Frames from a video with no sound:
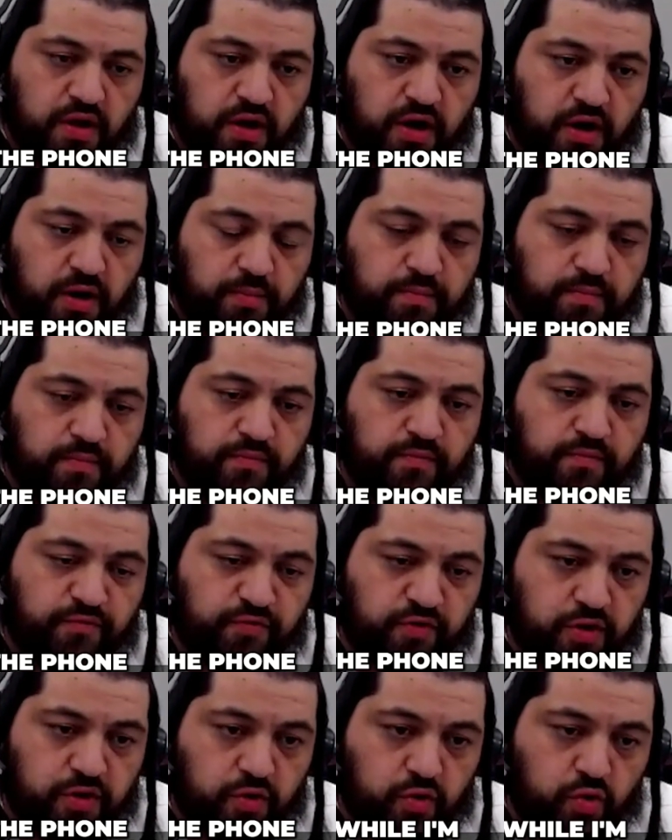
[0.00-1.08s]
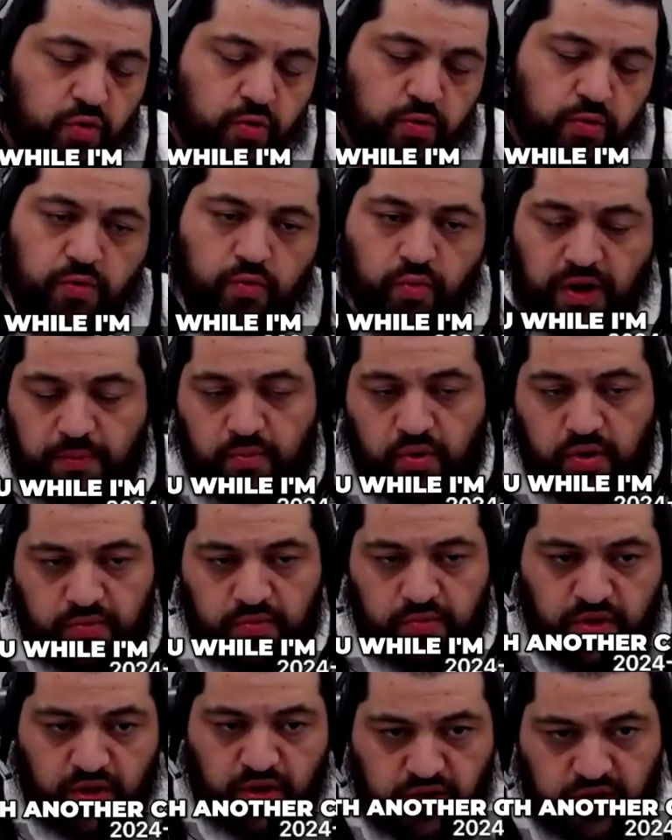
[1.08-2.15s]
for you while I'm
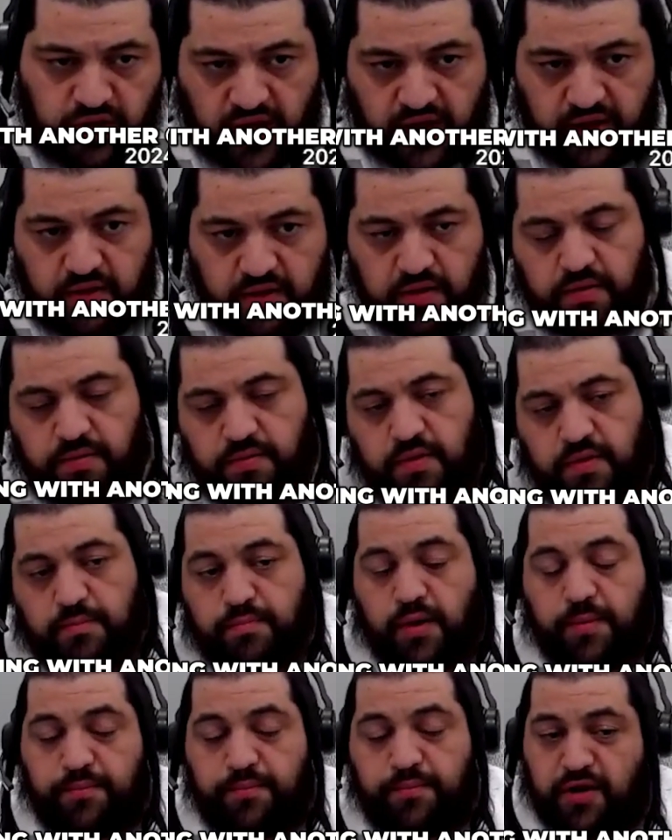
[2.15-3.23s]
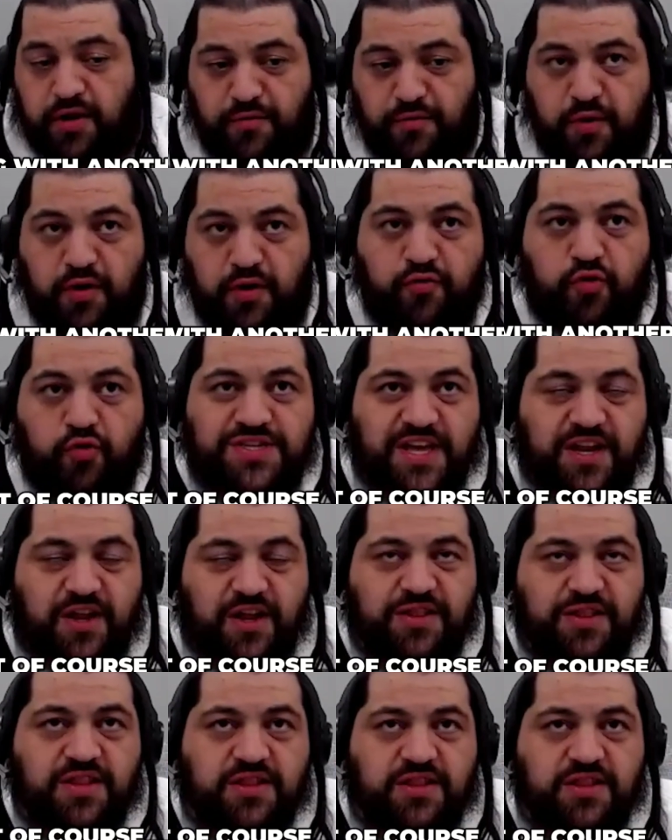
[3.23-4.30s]
working with another client. But of course,
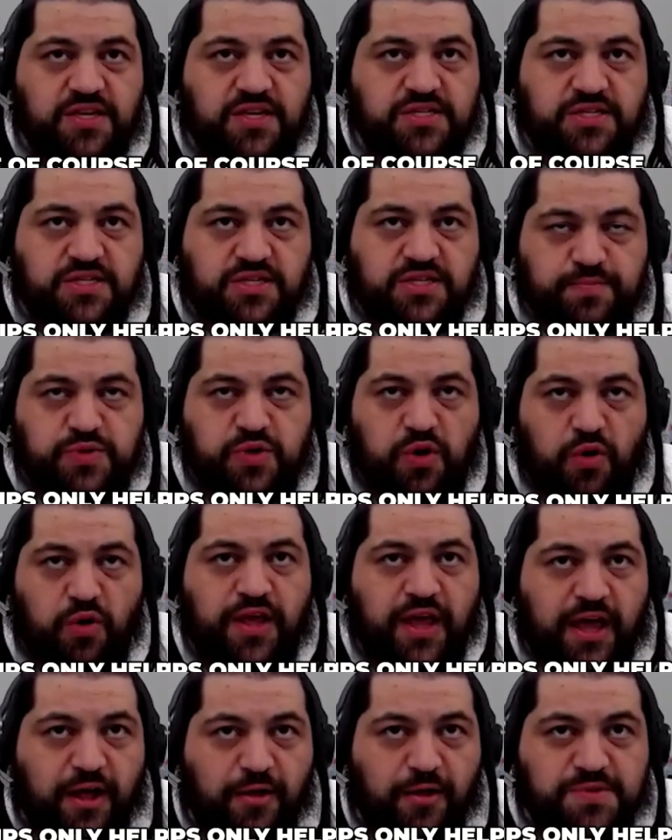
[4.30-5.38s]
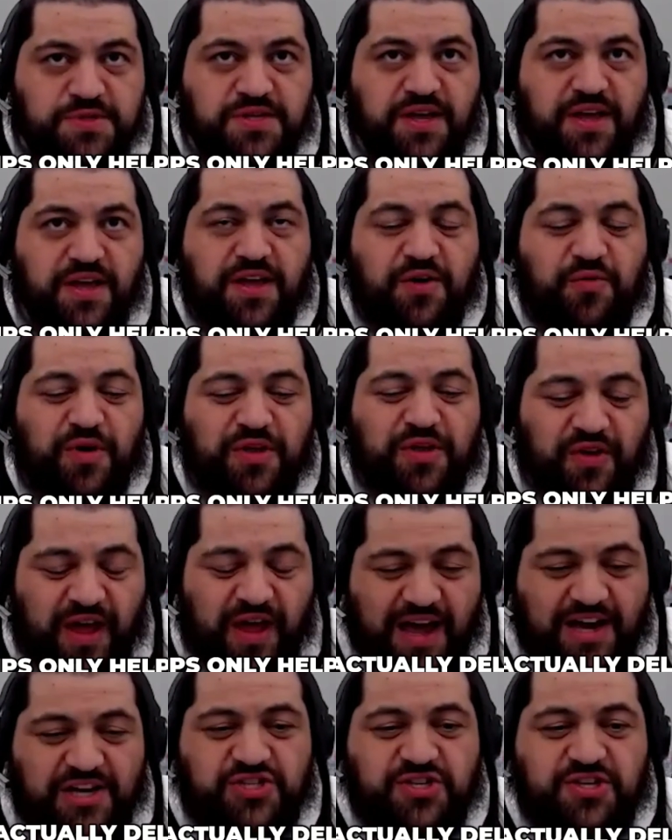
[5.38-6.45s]
these tips only helps when
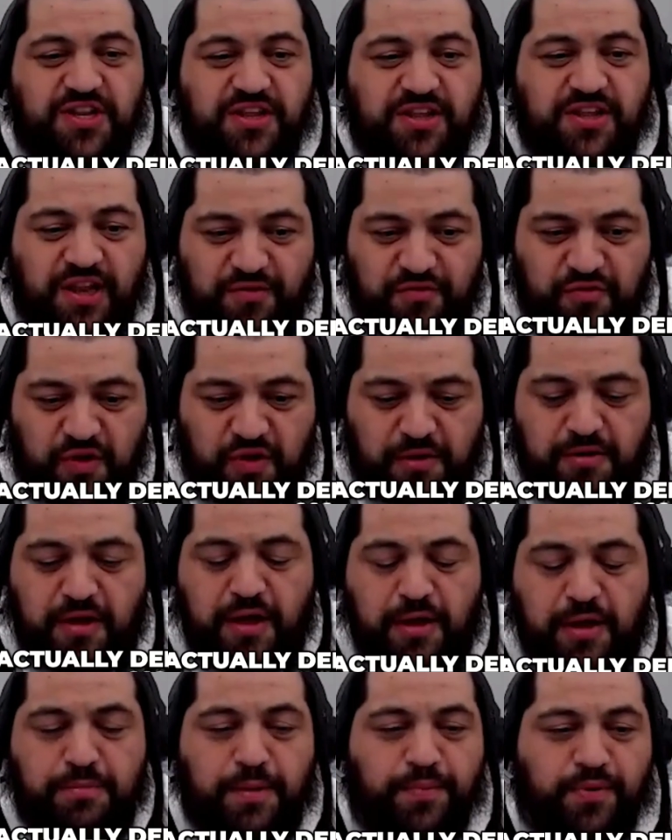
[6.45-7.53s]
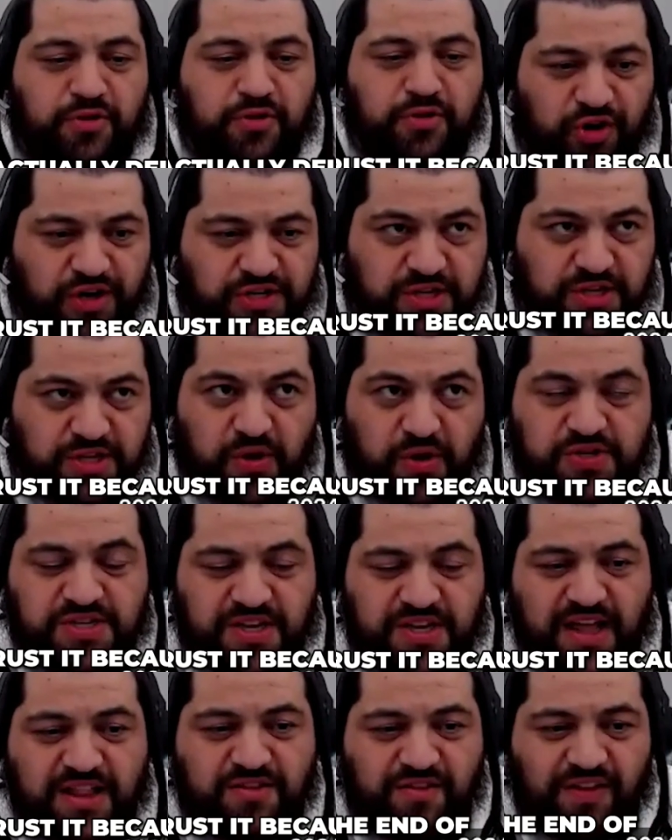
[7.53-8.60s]
you're actually delivering. People trust it, because
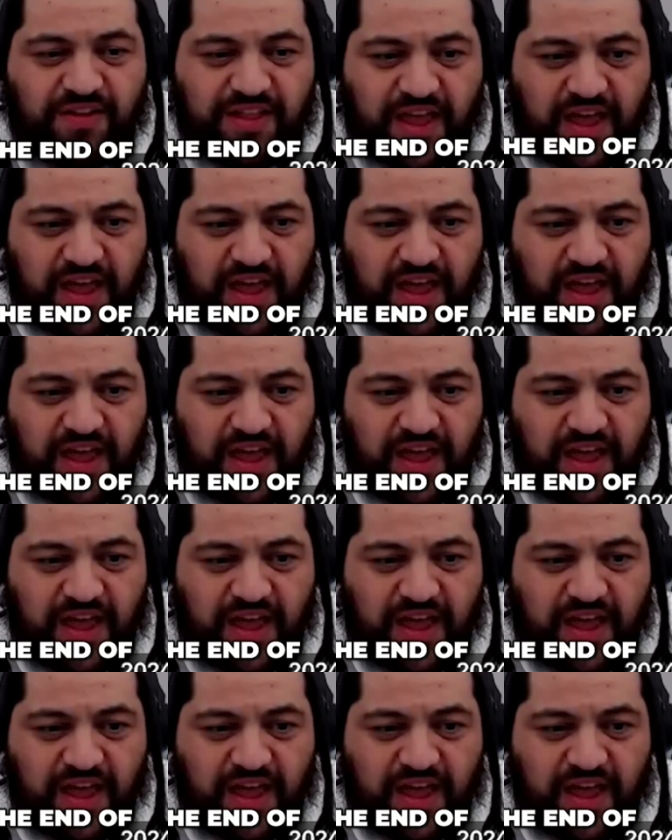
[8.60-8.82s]
at the end of